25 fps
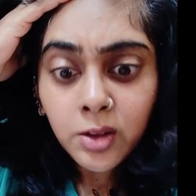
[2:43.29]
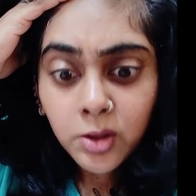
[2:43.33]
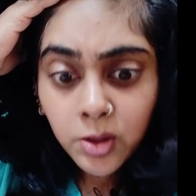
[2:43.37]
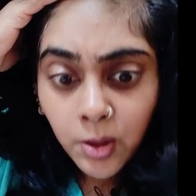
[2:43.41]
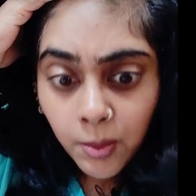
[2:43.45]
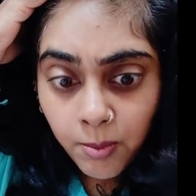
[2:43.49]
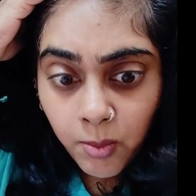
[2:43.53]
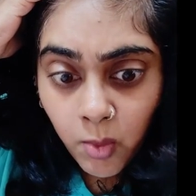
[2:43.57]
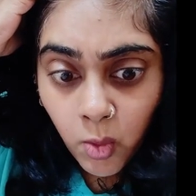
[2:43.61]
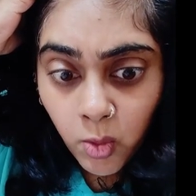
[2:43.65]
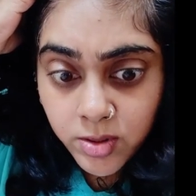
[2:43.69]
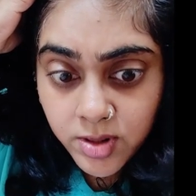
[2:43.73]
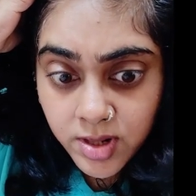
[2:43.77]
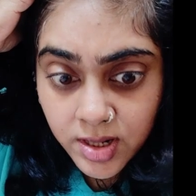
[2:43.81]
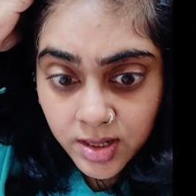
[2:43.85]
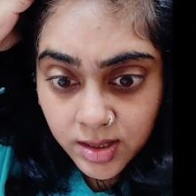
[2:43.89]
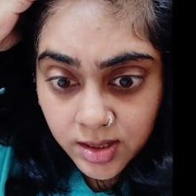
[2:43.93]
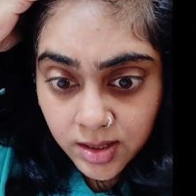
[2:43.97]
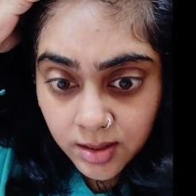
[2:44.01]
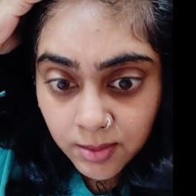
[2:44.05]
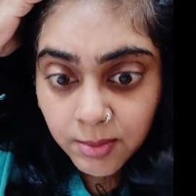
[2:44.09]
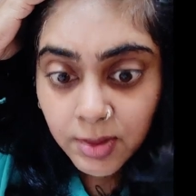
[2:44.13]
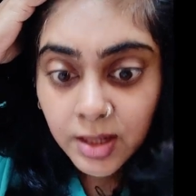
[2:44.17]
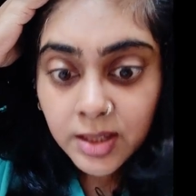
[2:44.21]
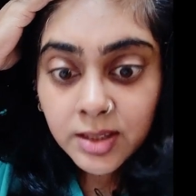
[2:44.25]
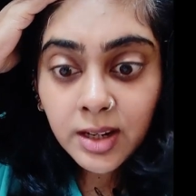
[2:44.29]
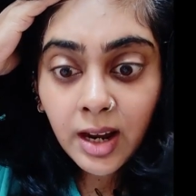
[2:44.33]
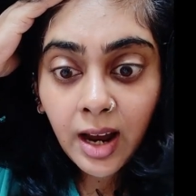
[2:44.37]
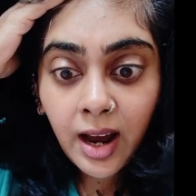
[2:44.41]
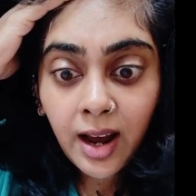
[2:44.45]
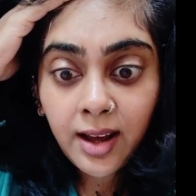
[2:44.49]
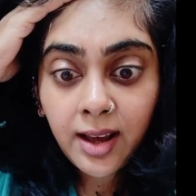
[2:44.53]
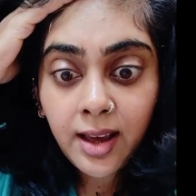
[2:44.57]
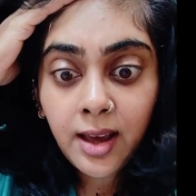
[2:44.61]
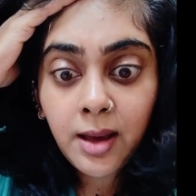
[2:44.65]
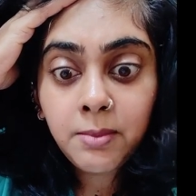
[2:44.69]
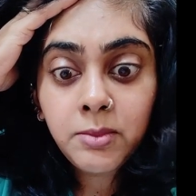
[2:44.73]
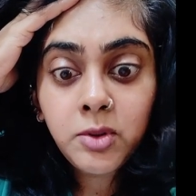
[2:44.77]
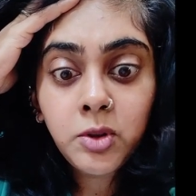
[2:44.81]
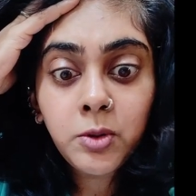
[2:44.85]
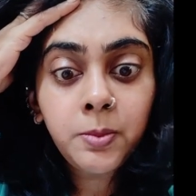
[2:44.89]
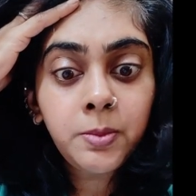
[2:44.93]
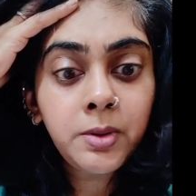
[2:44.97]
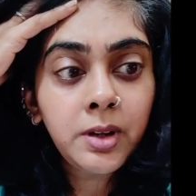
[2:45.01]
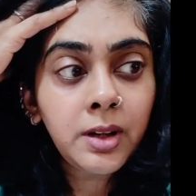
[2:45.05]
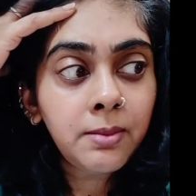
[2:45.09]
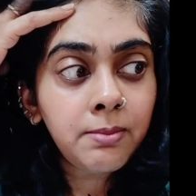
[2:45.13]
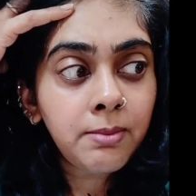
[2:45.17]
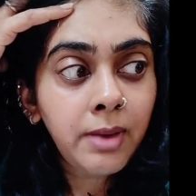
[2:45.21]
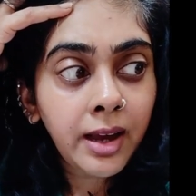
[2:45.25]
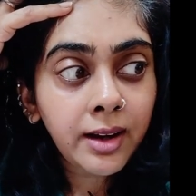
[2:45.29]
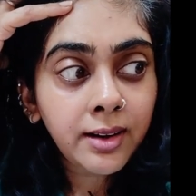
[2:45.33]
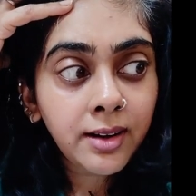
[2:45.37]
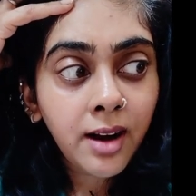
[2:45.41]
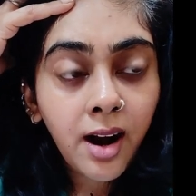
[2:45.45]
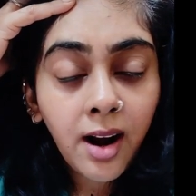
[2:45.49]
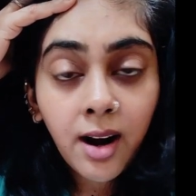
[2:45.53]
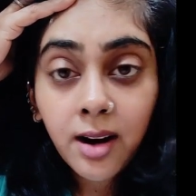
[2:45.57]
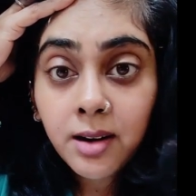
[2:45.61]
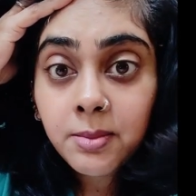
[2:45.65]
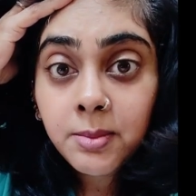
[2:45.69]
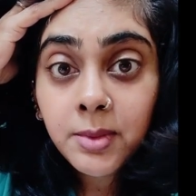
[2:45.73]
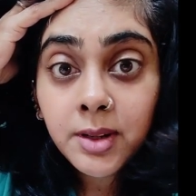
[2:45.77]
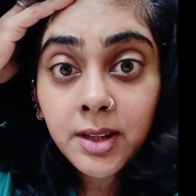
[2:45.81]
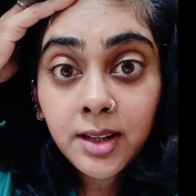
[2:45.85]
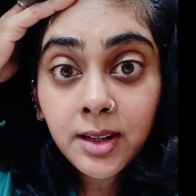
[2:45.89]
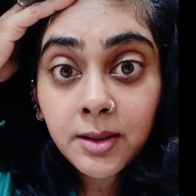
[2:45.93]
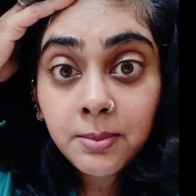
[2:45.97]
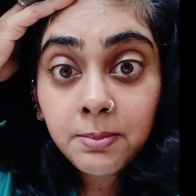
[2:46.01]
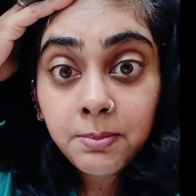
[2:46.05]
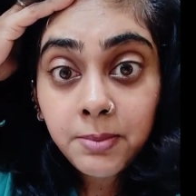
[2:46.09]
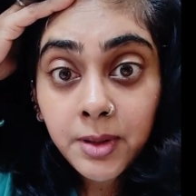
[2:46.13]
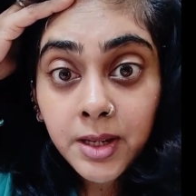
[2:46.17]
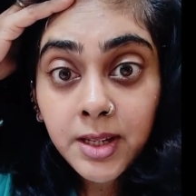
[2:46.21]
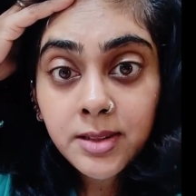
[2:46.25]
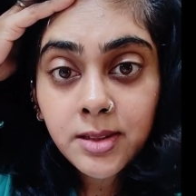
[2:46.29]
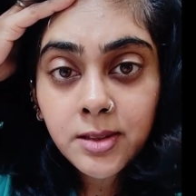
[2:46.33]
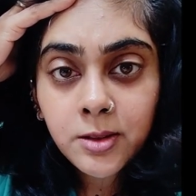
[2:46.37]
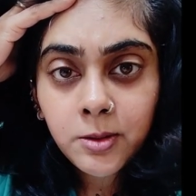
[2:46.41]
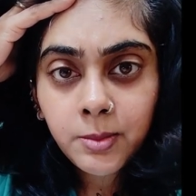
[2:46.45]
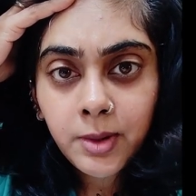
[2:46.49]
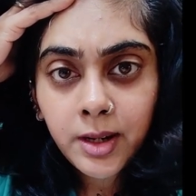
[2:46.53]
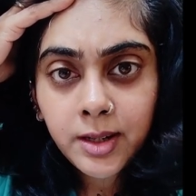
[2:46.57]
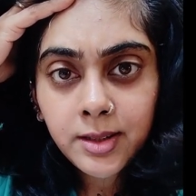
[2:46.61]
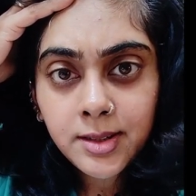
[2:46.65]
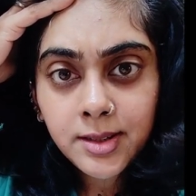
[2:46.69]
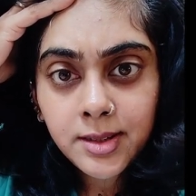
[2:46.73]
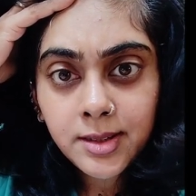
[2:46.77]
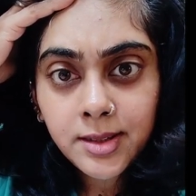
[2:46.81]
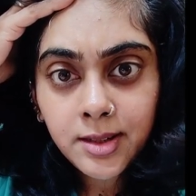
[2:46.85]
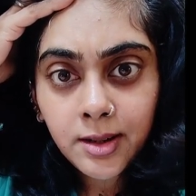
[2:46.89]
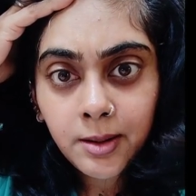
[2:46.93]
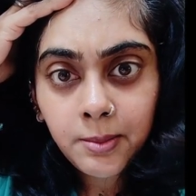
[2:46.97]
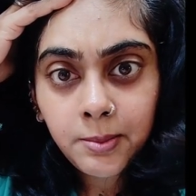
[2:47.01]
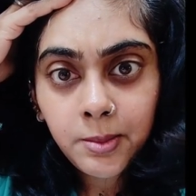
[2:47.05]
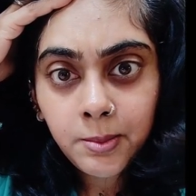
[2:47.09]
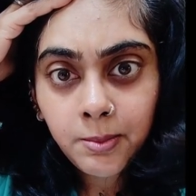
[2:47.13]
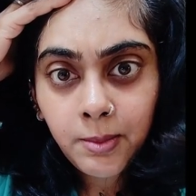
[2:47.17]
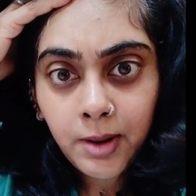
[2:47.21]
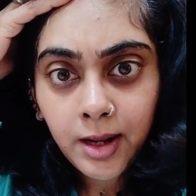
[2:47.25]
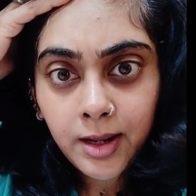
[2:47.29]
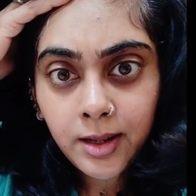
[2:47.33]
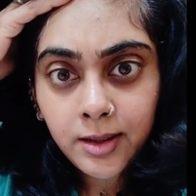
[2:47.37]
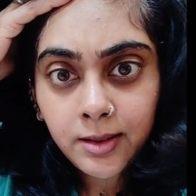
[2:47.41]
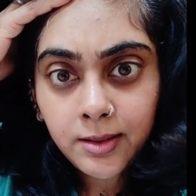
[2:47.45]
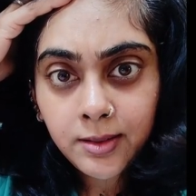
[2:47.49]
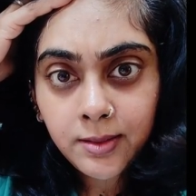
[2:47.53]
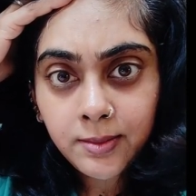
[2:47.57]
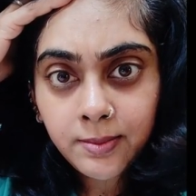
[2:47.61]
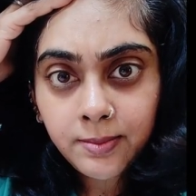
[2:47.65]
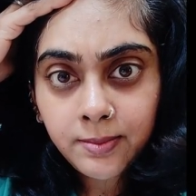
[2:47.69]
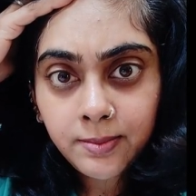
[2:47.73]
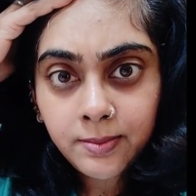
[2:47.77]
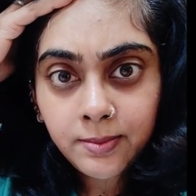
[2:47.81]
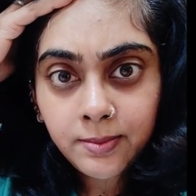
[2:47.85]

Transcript: the more determined I am to bring back harmony and peace to my disturbed mind.